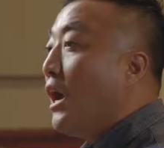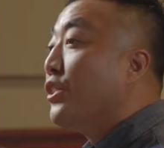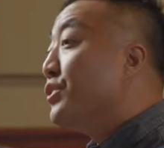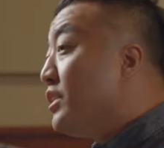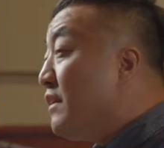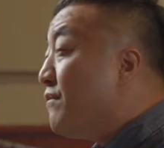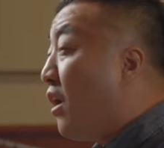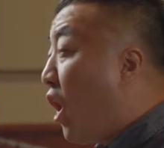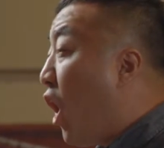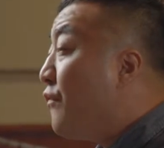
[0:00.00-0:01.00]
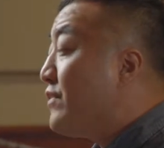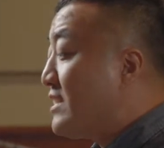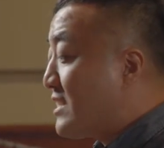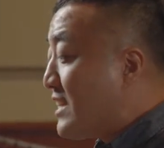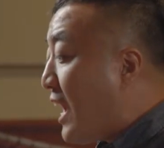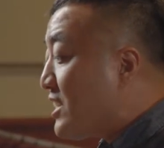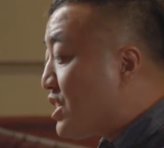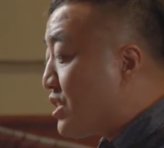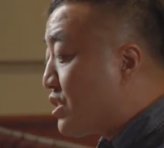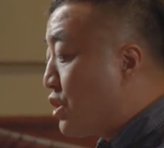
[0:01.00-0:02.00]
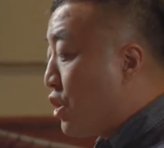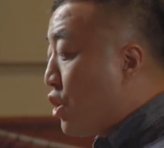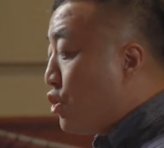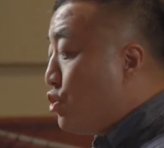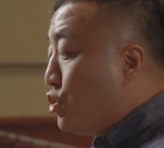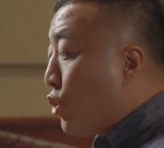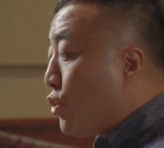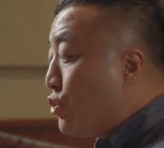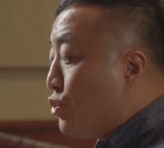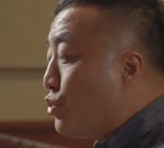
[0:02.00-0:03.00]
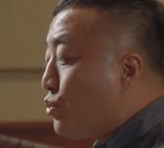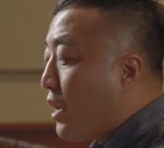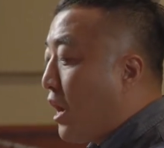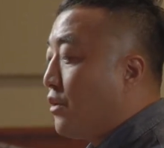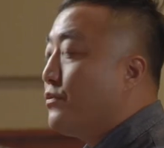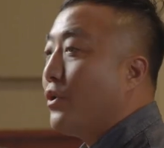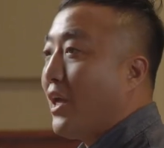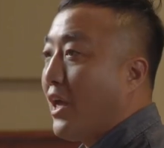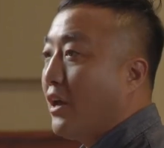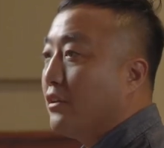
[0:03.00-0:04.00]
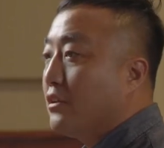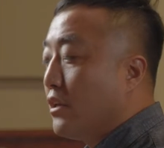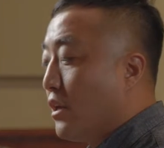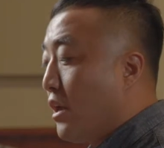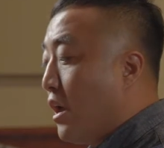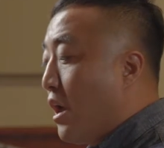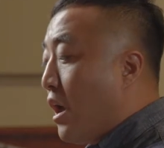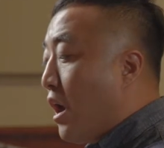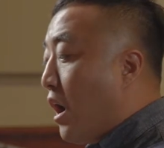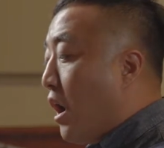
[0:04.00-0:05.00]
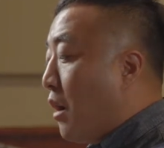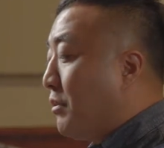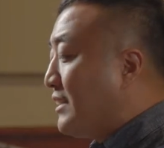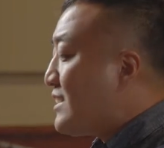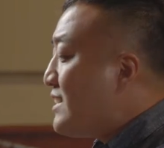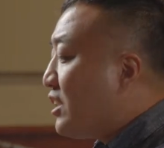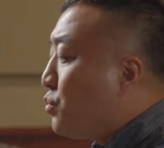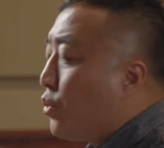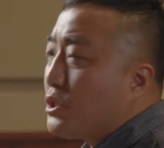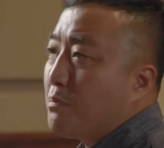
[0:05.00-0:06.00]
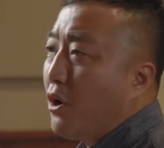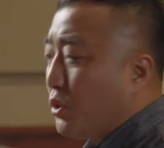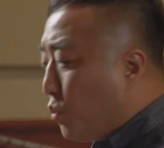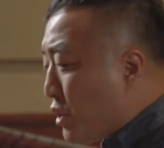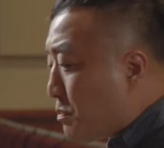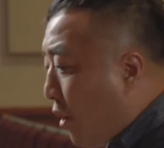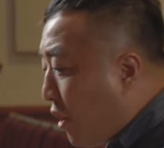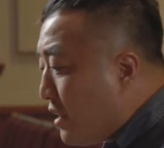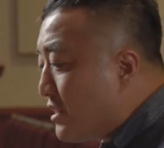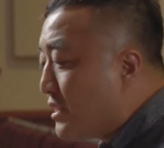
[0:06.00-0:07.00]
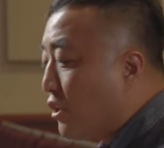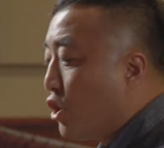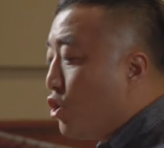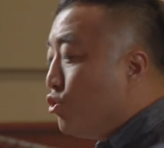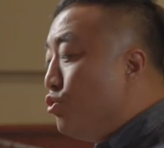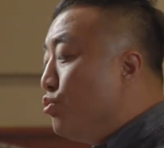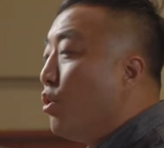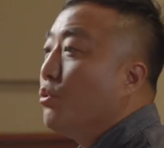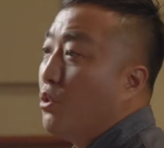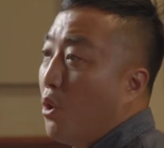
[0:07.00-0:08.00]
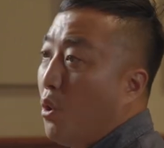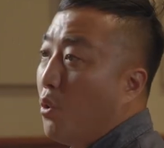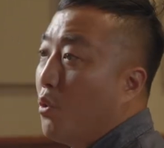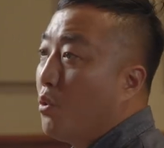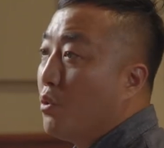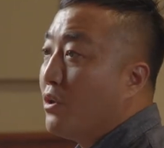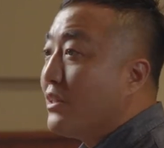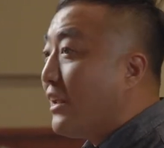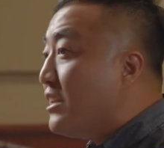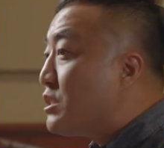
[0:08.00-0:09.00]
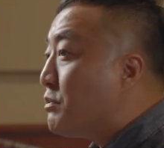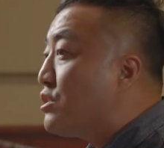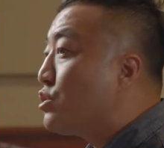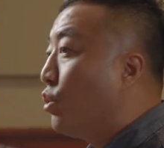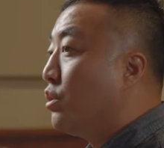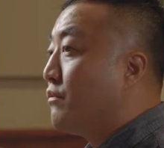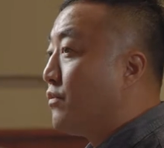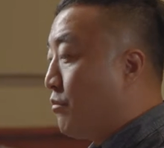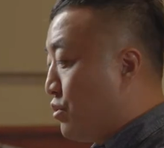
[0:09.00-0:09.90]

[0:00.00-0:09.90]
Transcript: And the thief often snatches your youth out of your hand. But that's not the worst part. The worst part is that you don't know that it's been stolen from